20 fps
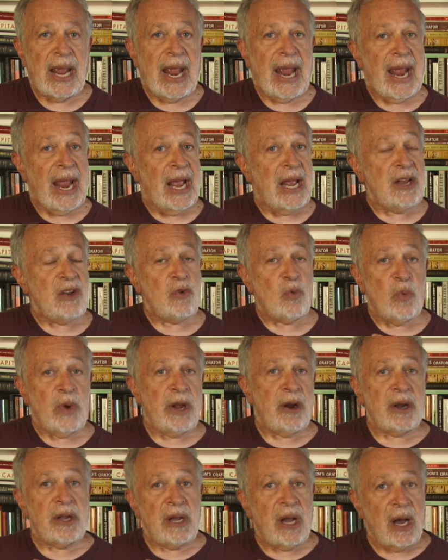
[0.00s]
And
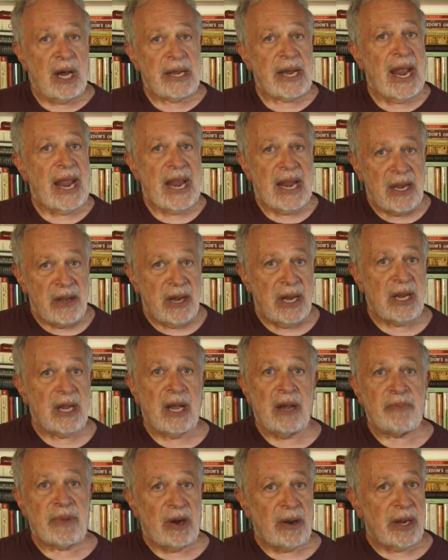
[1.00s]
we are not
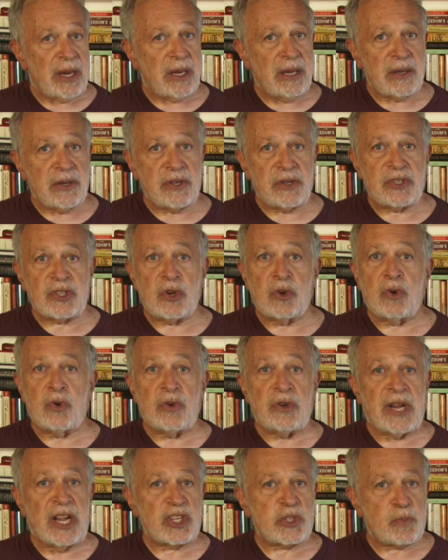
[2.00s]
aiding Americans
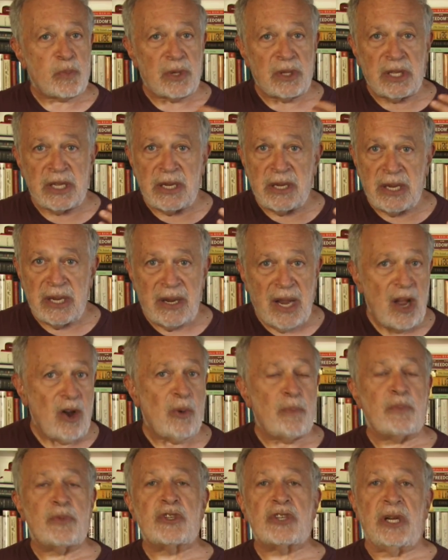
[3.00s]
who desperately need
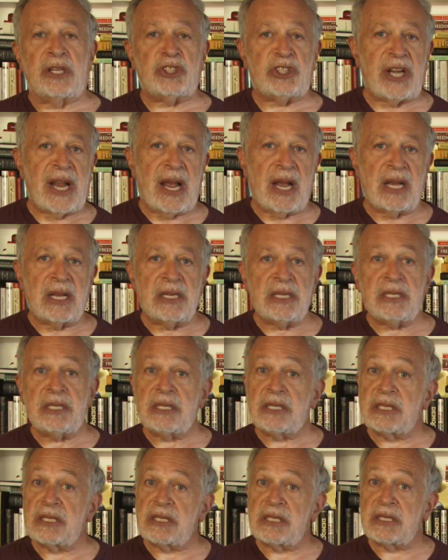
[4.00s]
help, such
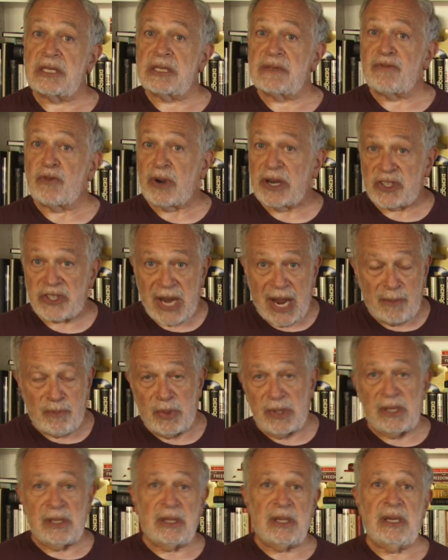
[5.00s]
as, for
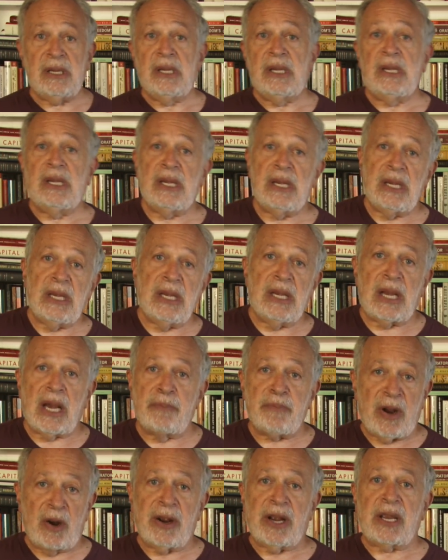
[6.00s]
example,
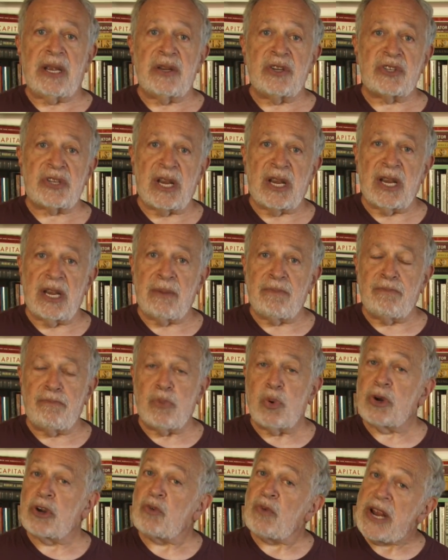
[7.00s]
Americans
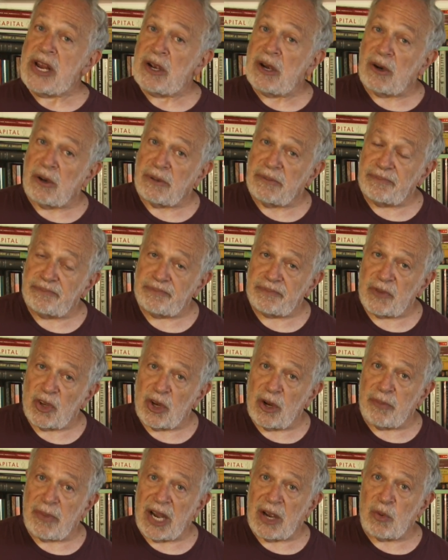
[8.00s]
in Puerto Rico,
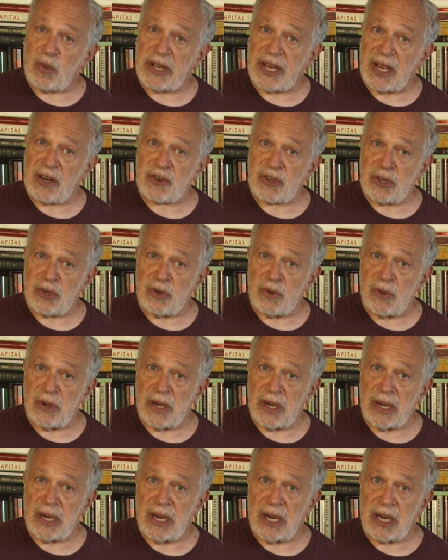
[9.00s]
whom I will get
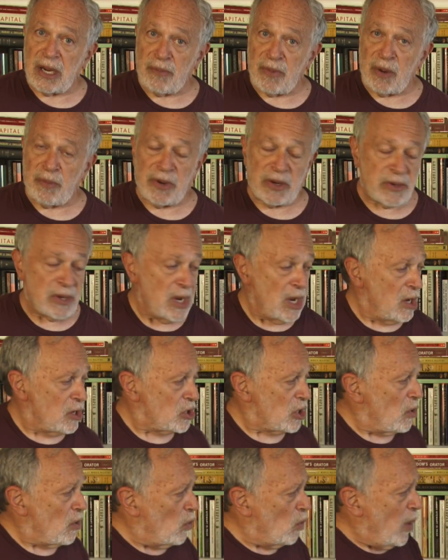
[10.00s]
to in a moment.
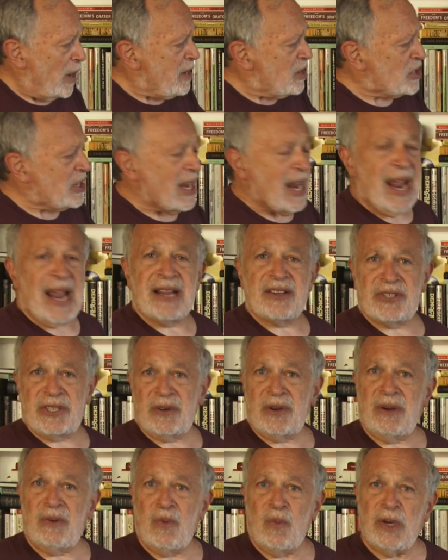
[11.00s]
So what is the
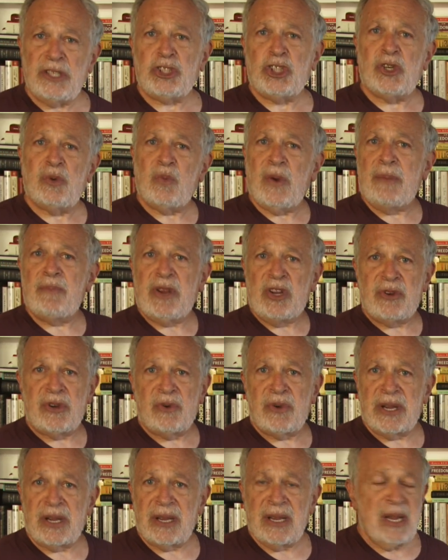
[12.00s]
answer? What should we be
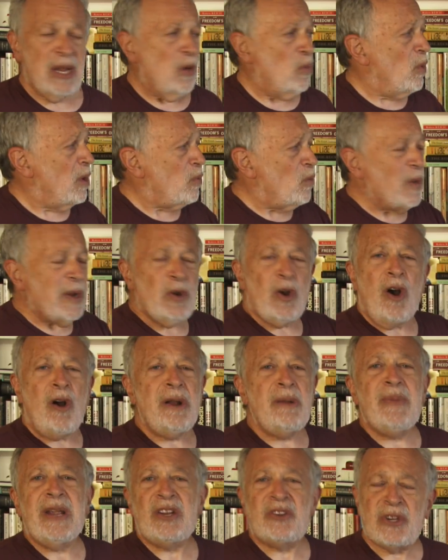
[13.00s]
doing? What we
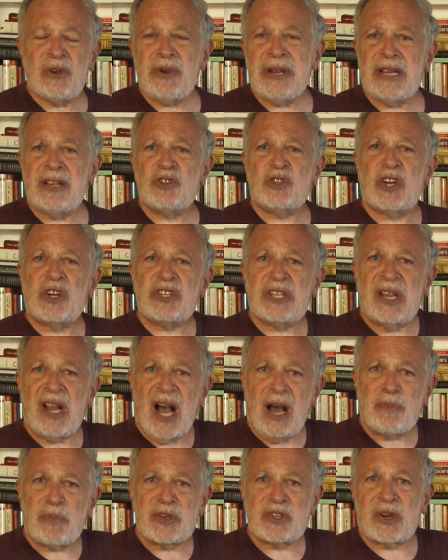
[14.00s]
ought to be doing is just
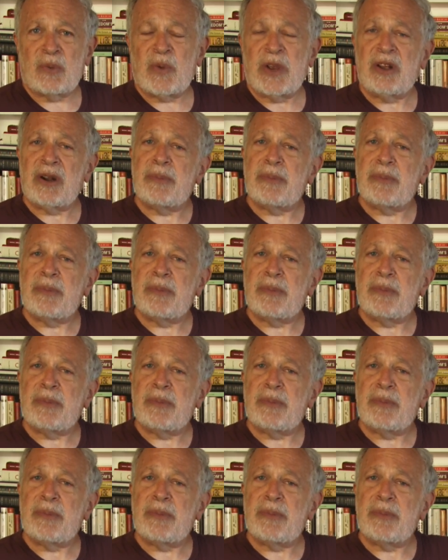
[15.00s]
the opposite.